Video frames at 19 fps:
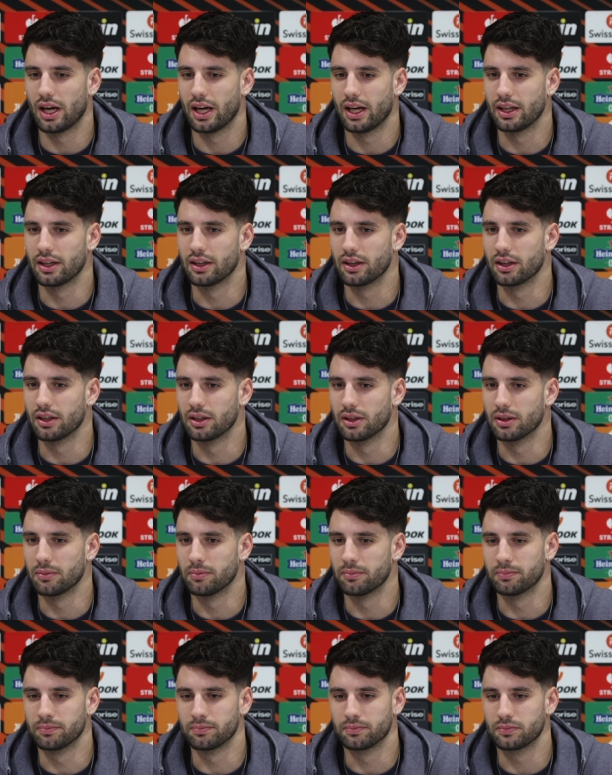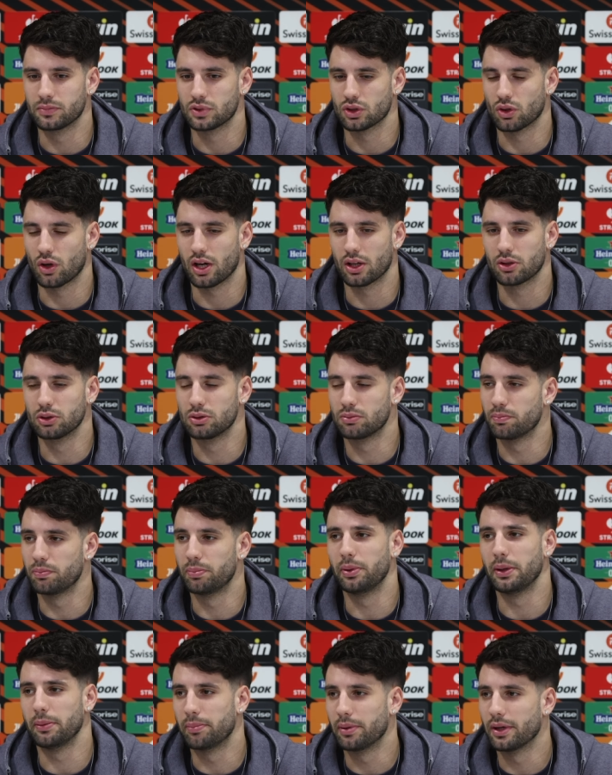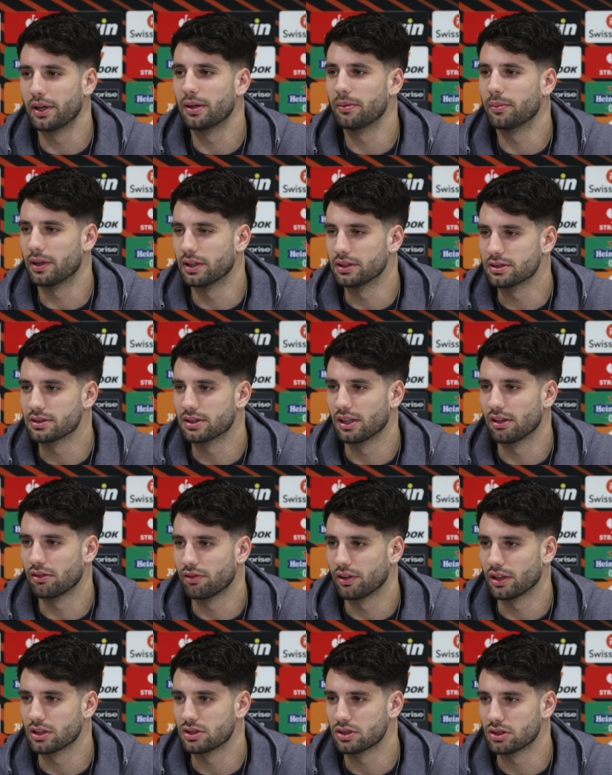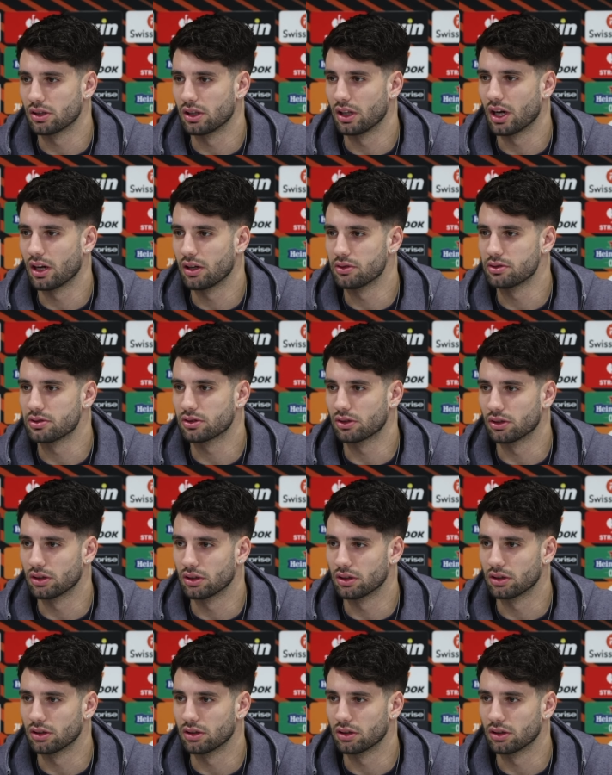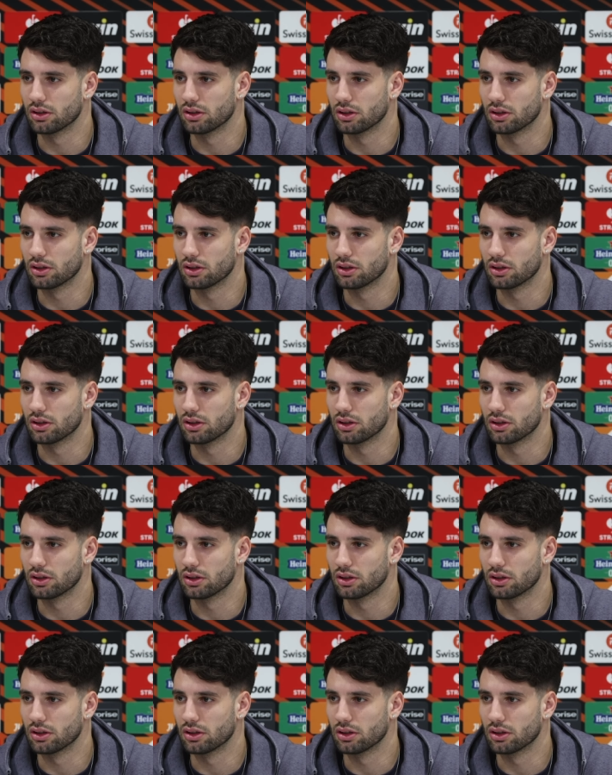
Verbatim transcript: and um, so I could prepare myself actually how it's gonna